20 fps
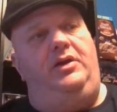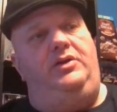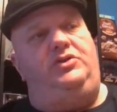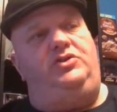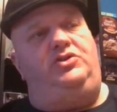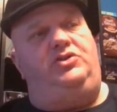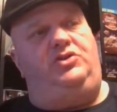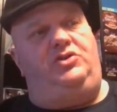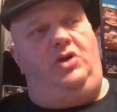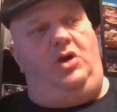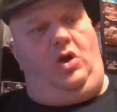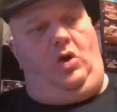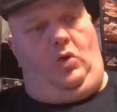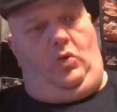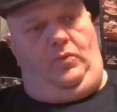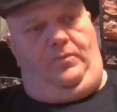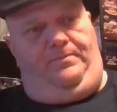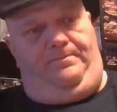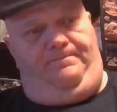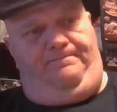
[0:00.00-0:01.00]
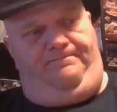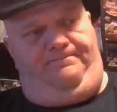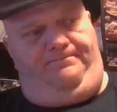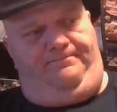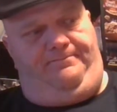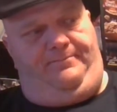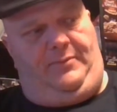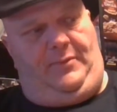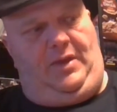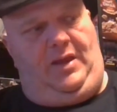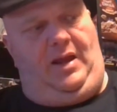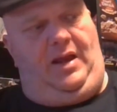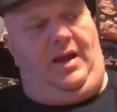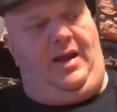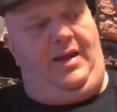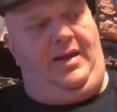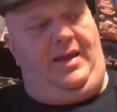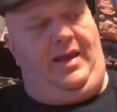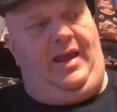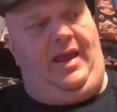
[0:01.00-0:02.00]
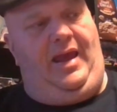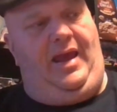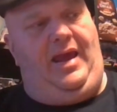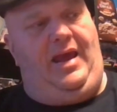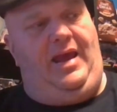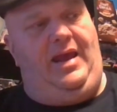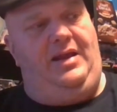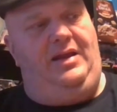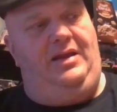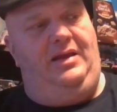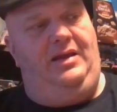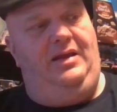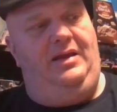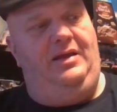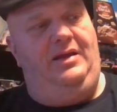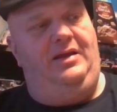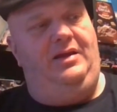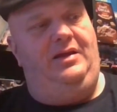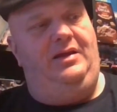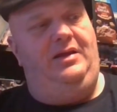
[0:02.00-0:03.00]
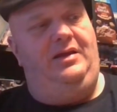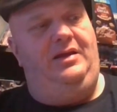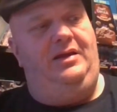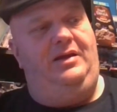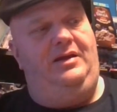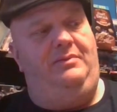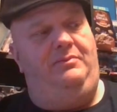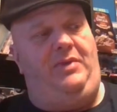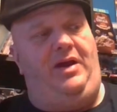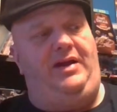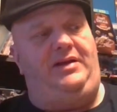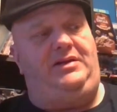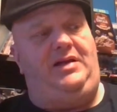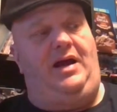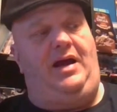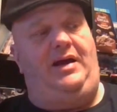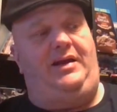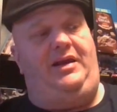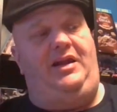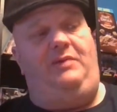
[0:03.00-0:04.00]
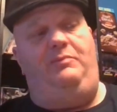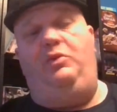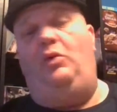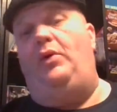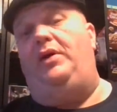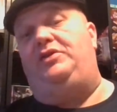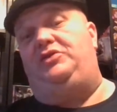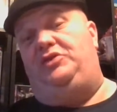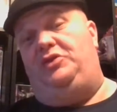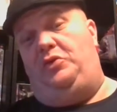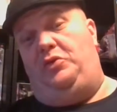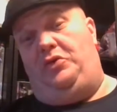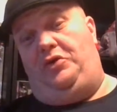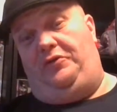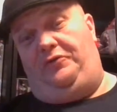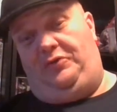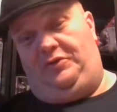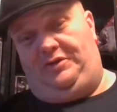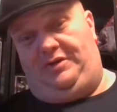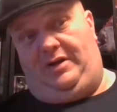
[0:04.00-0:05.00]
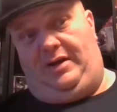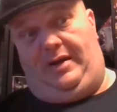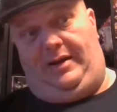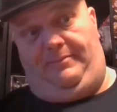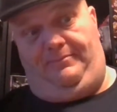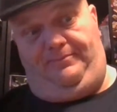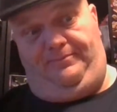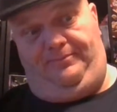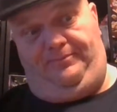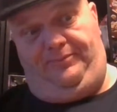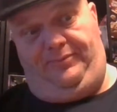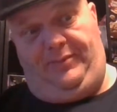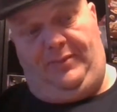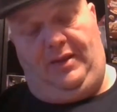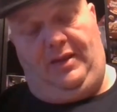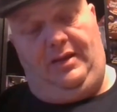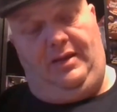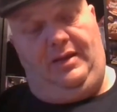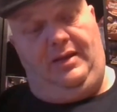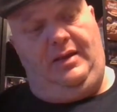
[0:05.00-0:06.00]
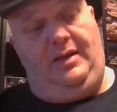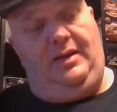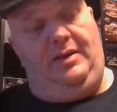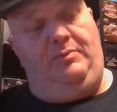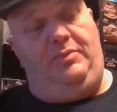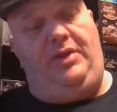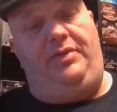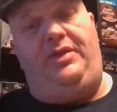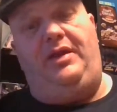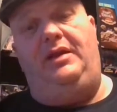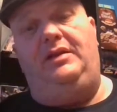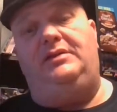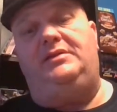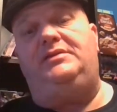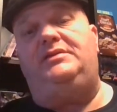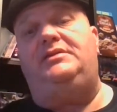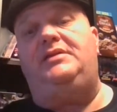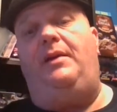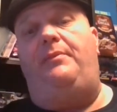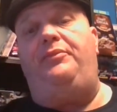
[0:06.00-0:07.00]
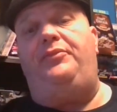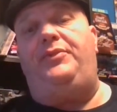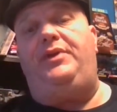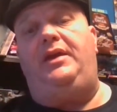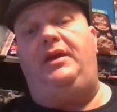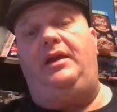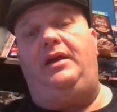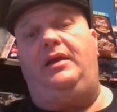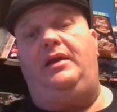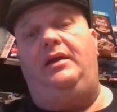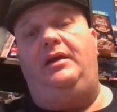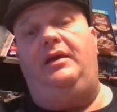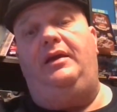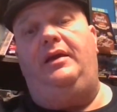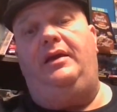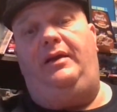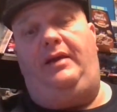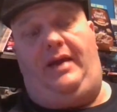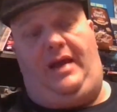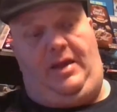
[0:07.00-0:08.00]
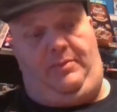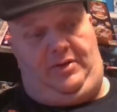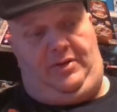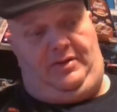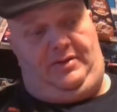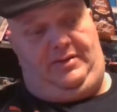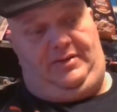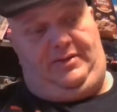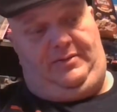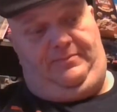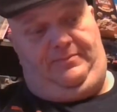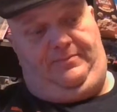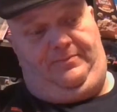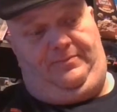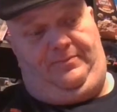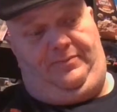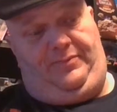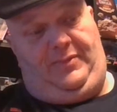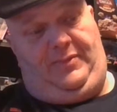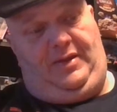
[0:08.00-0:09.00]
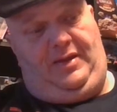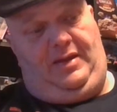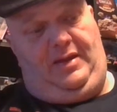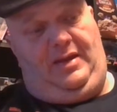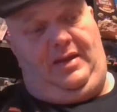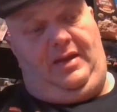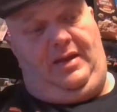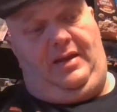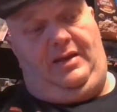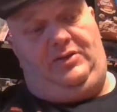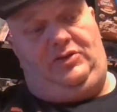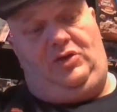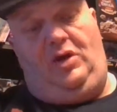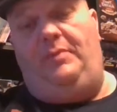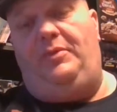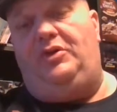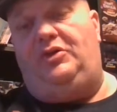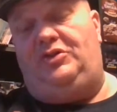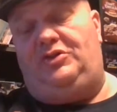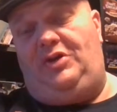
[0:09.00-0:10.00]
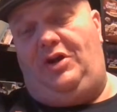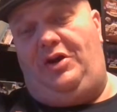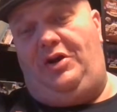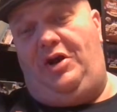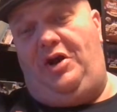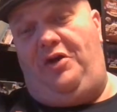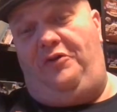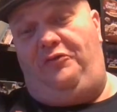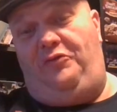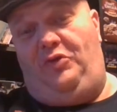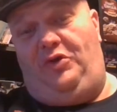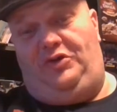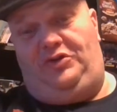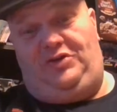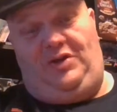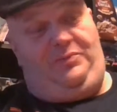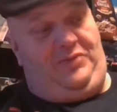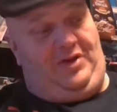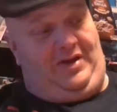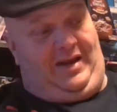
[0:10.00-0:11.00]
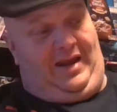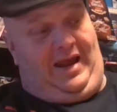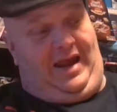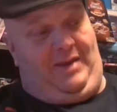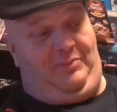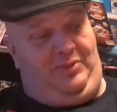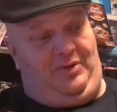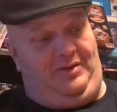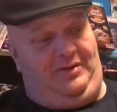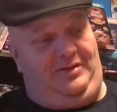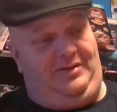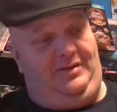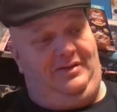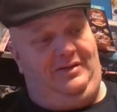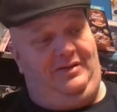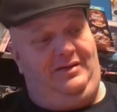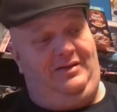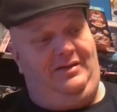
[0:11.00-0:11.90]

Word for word: so I had my talking points in order for tonight. But then something happened. So I'm going to start off where something happened.